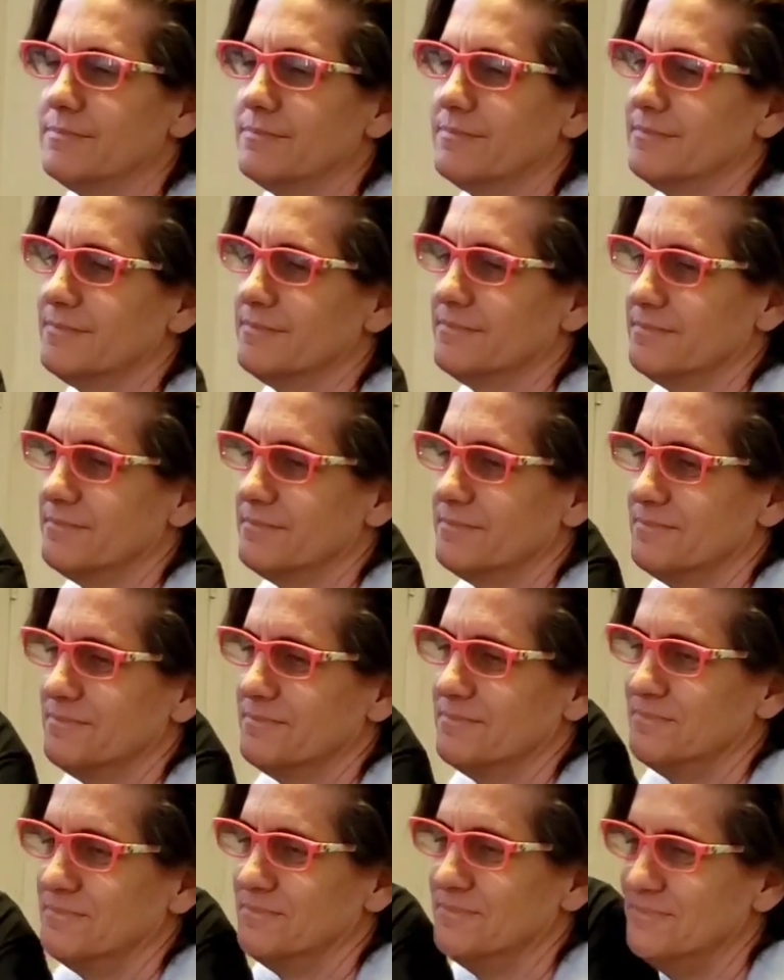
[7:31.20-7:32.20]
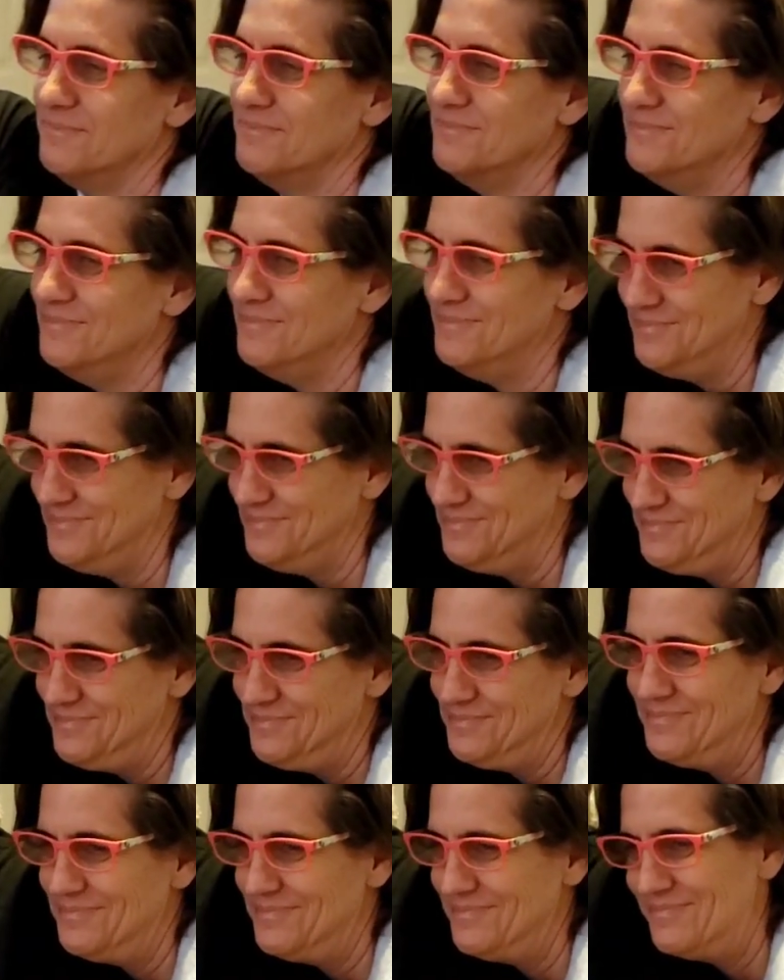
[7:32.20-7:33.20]

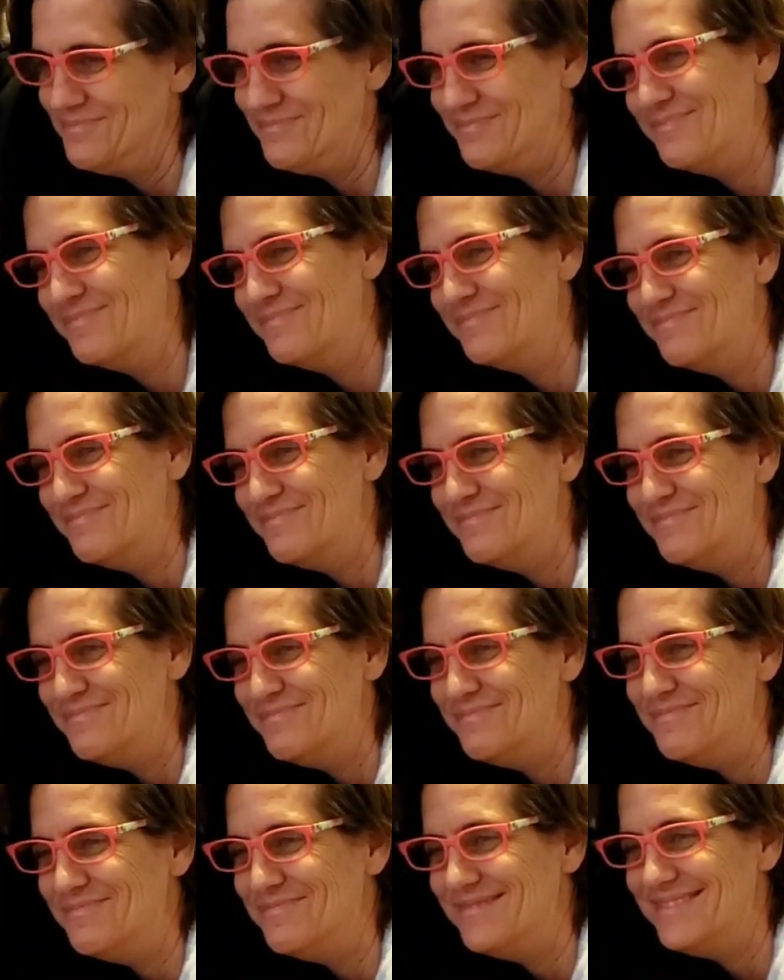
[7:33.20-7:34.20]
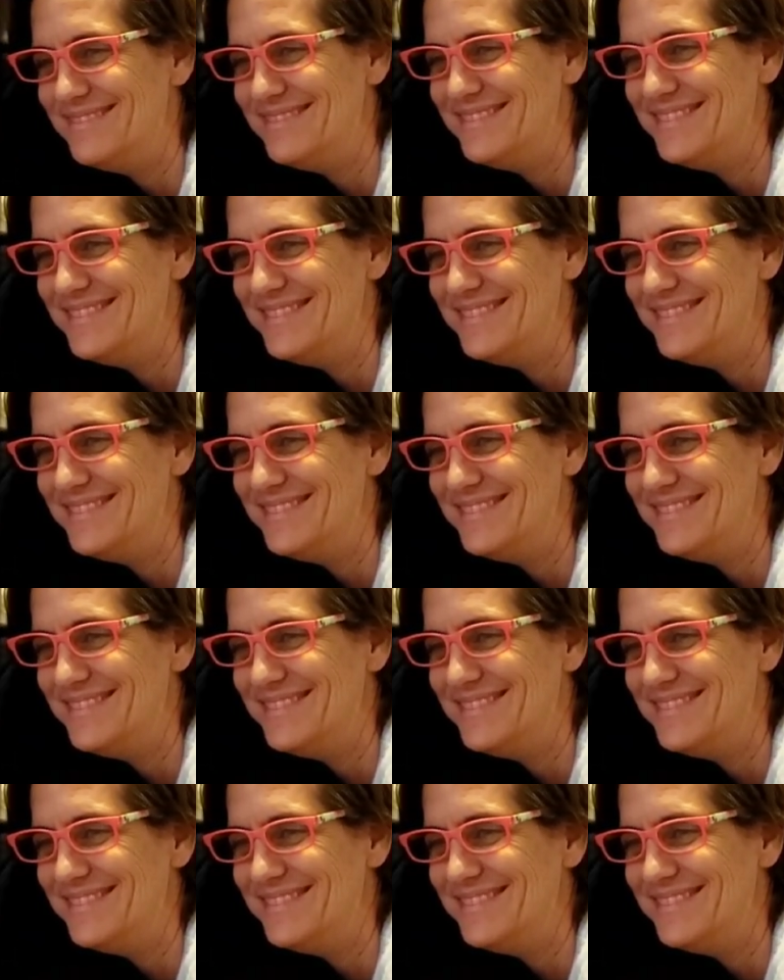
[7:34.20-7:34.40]
(silent)